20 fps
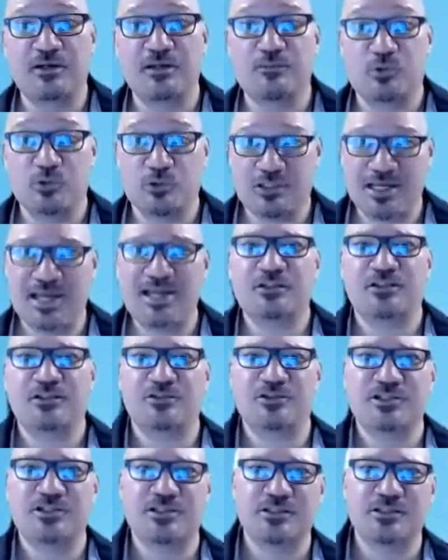and protect
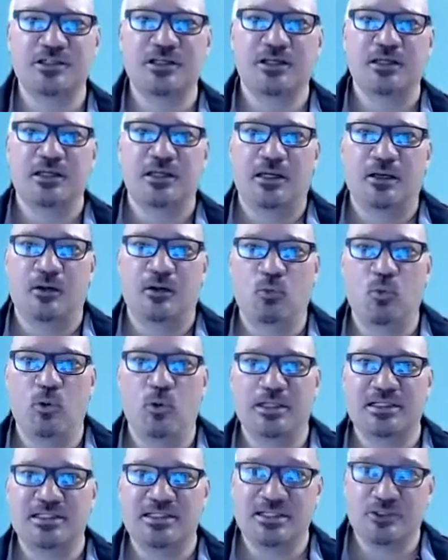us
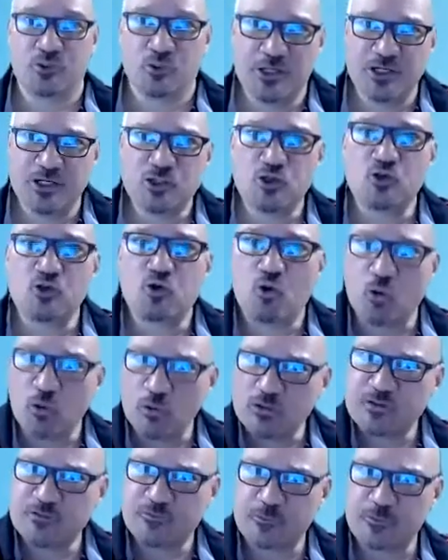when the situation
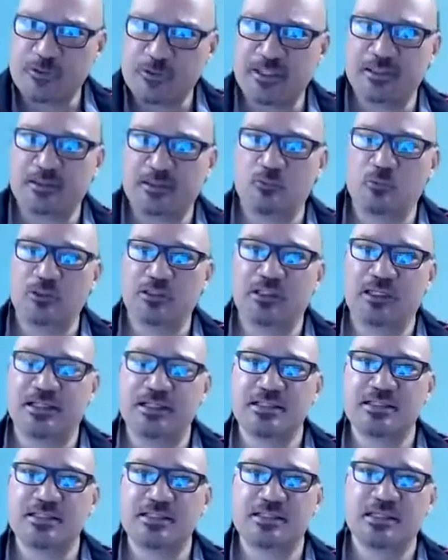calls for it, when there
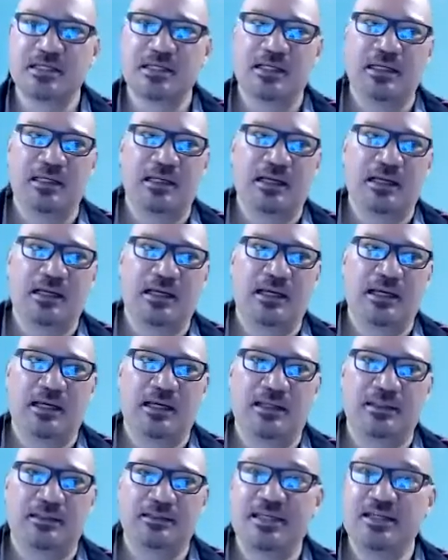is
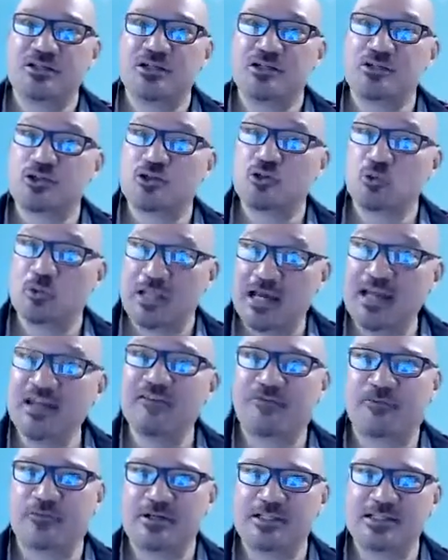danger to
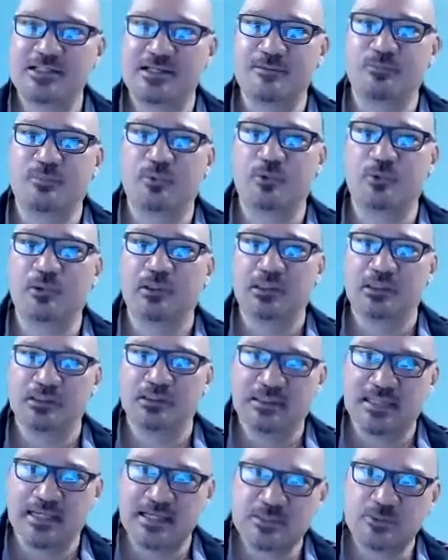life, for example.
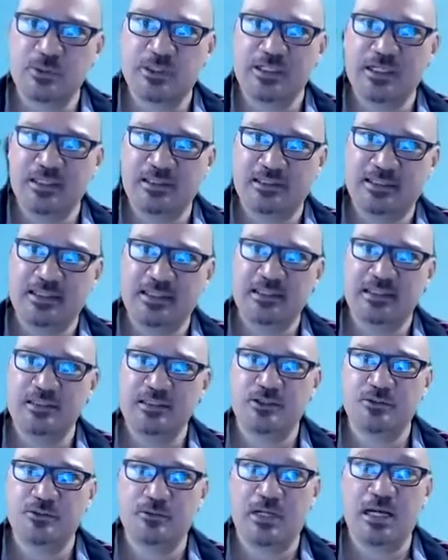That's when they
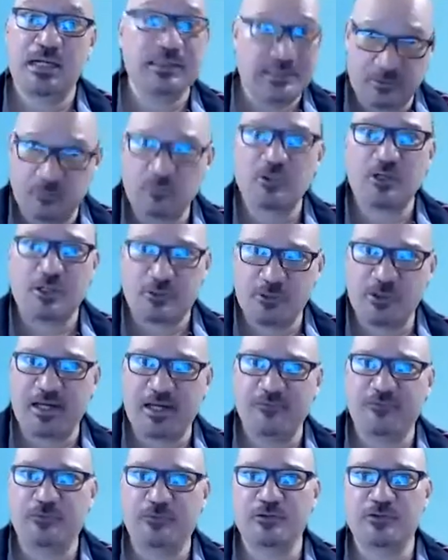need to act, and we're
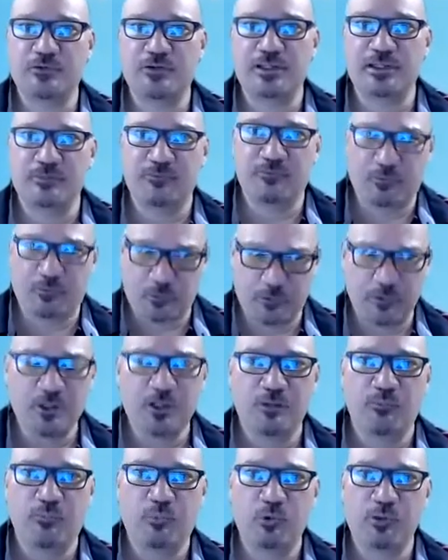grateful to them for
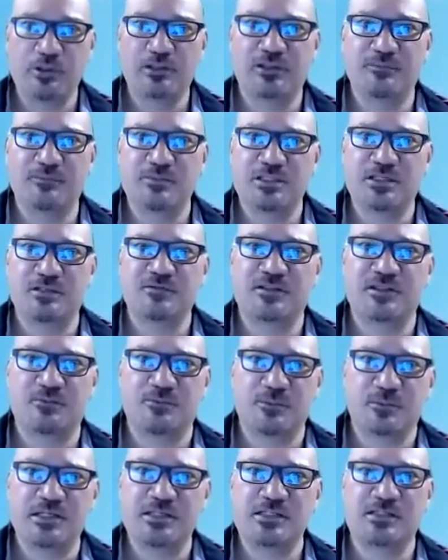putting themselves at
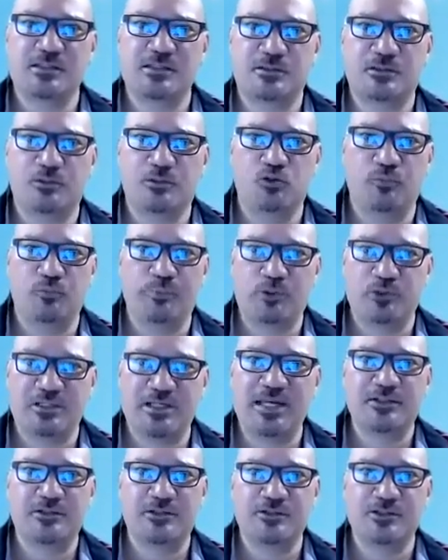risk to
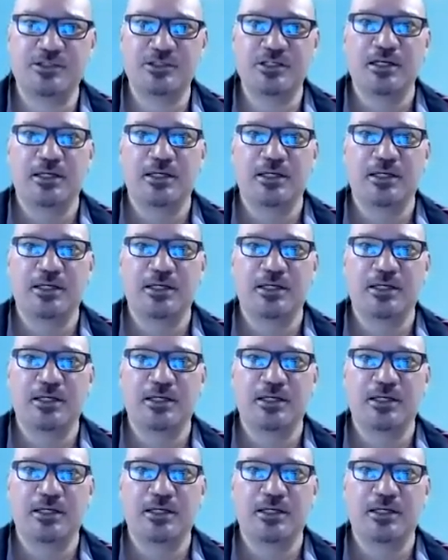protect us.